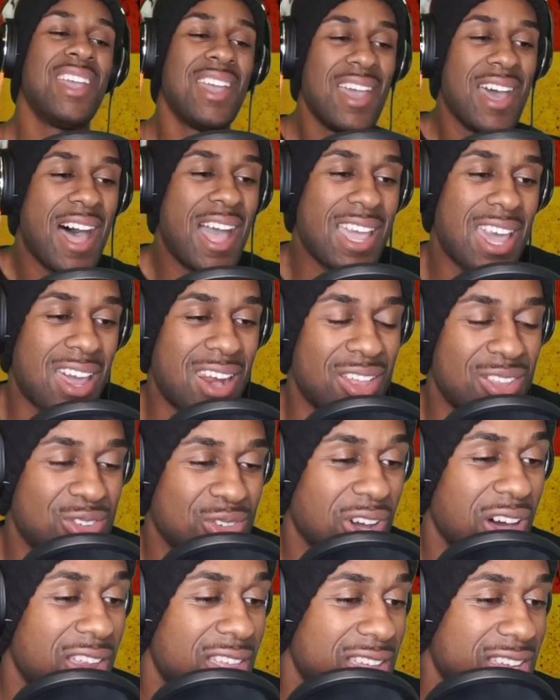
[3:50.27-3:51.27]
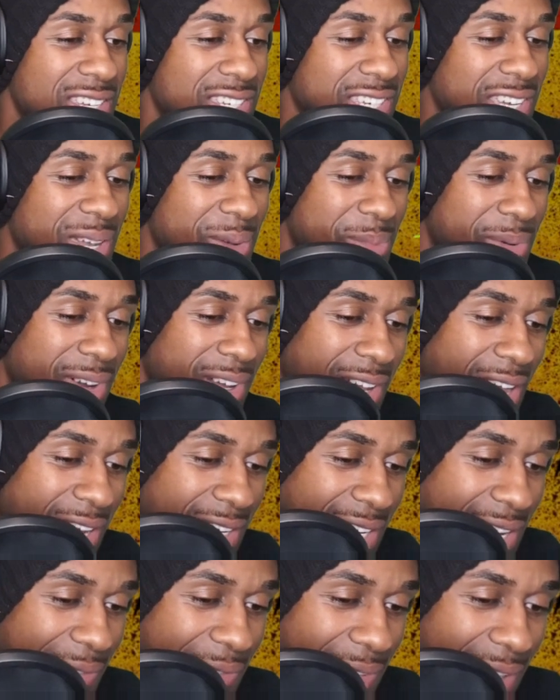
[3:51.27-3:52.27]
I gotta draw this shit, bro. I
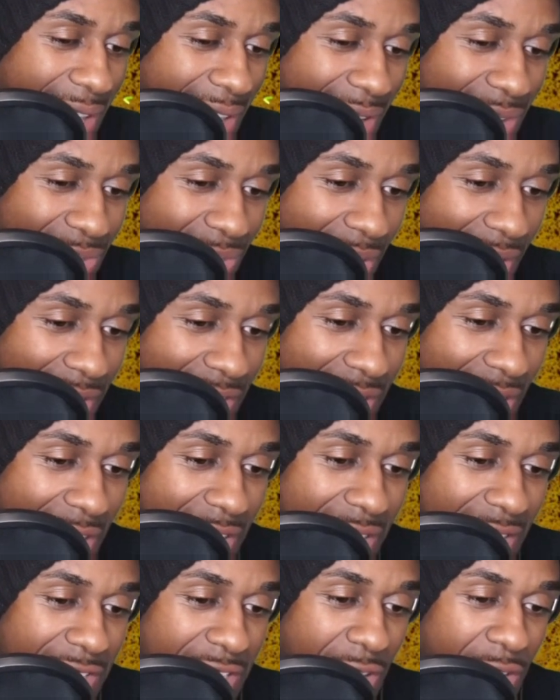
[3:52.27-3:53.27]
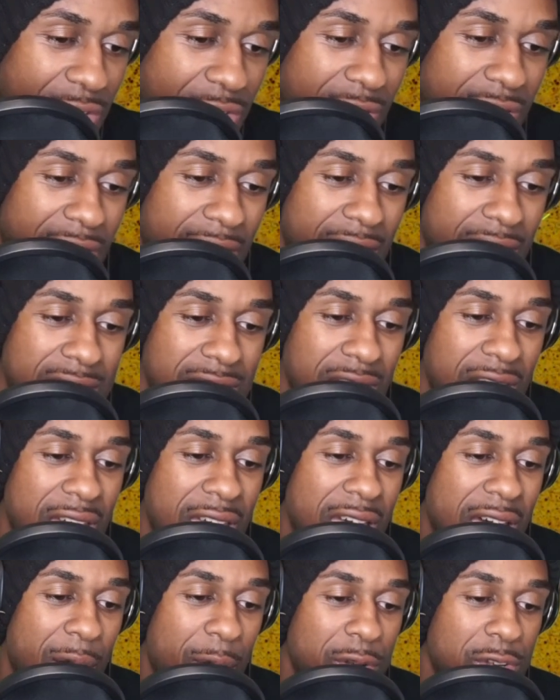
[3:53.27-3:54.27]
definitely gotta draw this shit. I did tell you guys
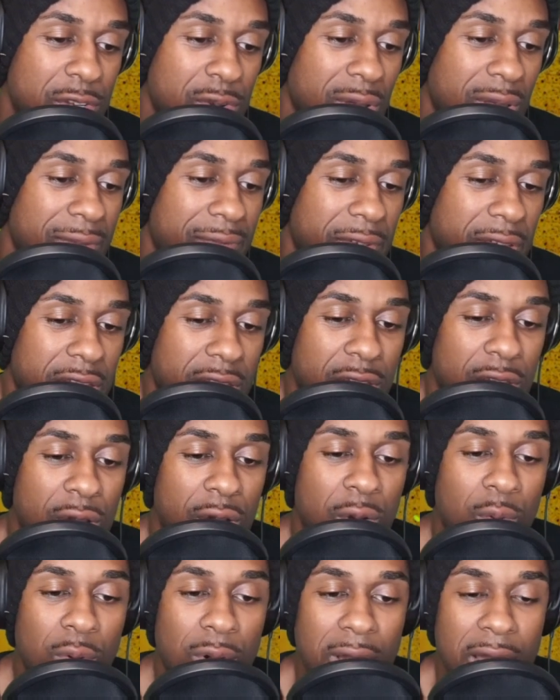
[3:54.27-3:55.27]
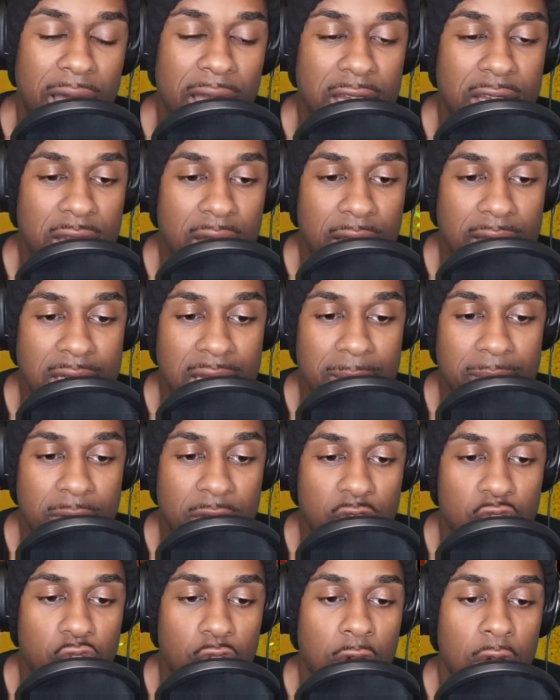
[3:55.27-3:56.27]
I would do a video where I'd attempt to
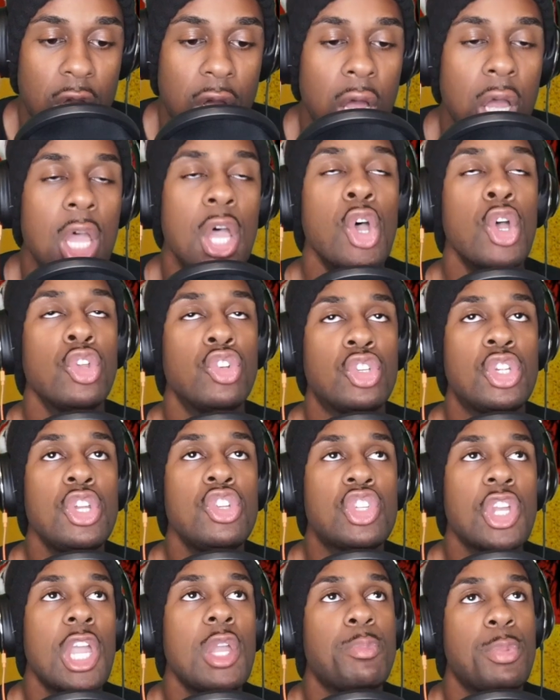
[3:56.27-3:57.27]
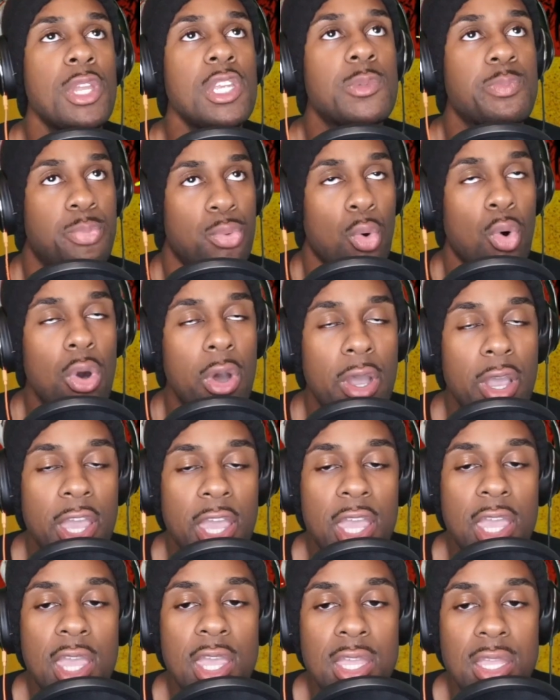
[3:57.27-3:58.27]
draw TJ Beast
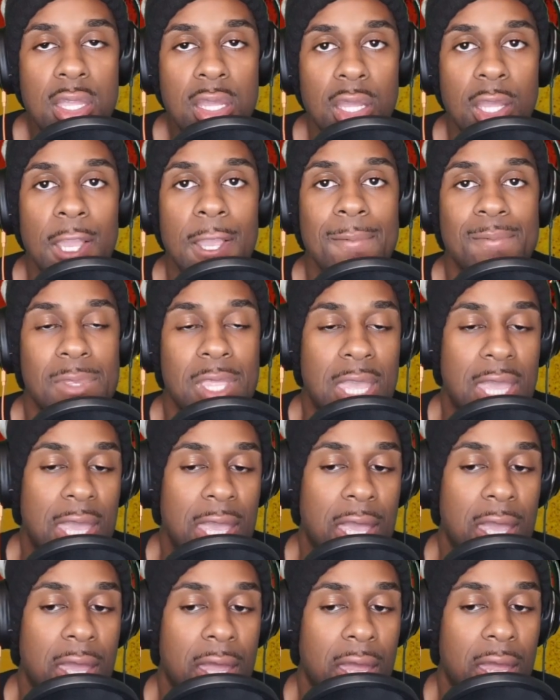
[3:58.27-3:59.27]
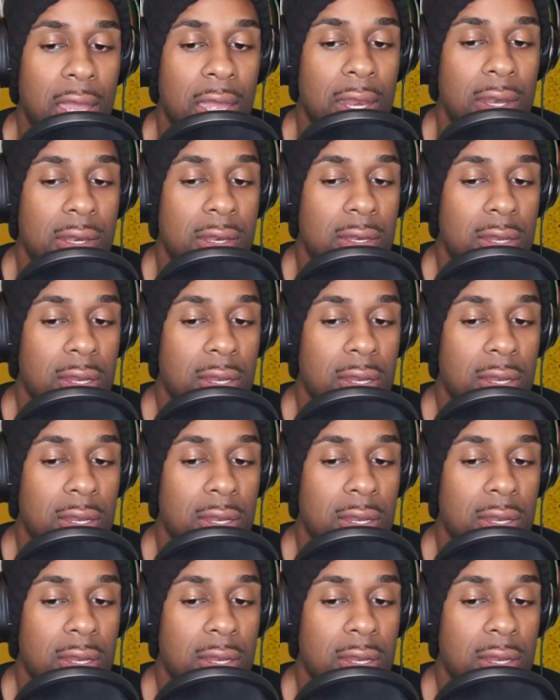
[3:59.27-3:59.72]
Boy, and